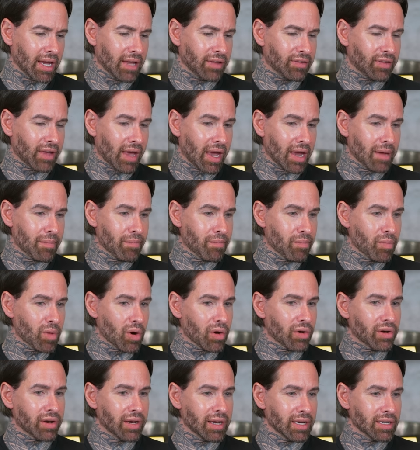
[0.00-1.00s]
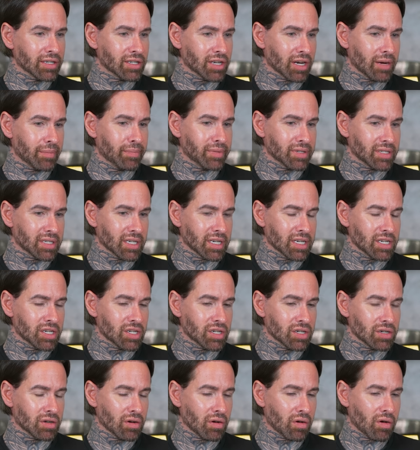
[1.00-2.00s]
it's a modern
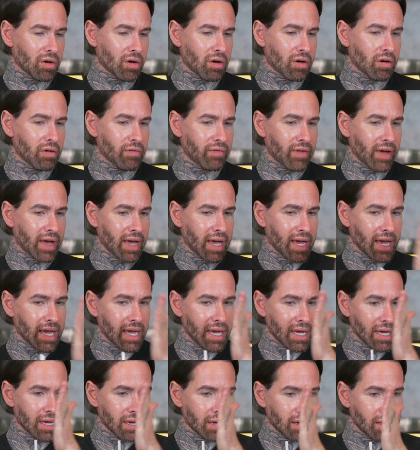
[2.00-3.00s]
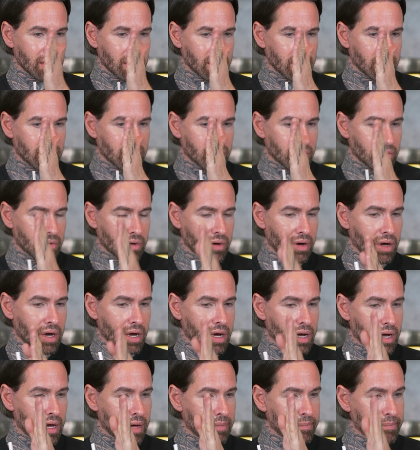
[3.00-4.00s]
interpretation of a
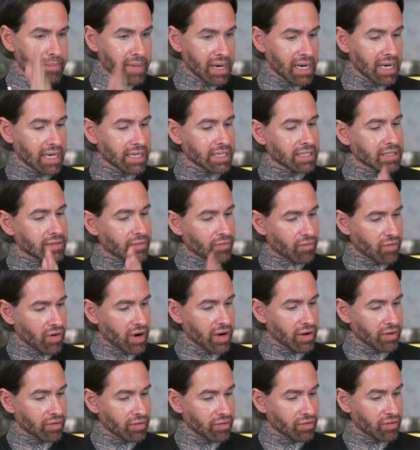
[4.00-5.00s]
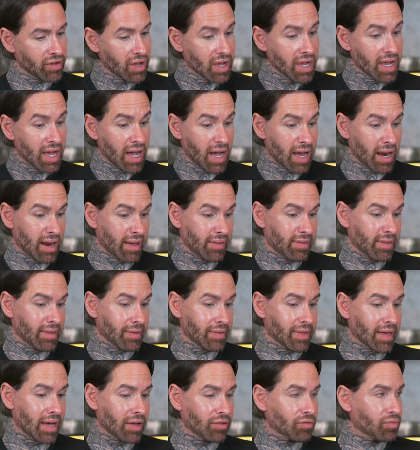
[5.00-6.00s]
Middle Eastern fragrance, and I
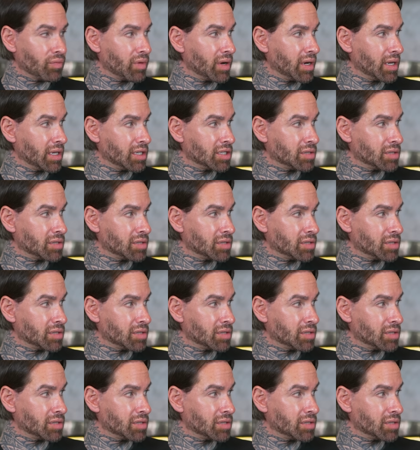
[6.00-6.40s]
think that's really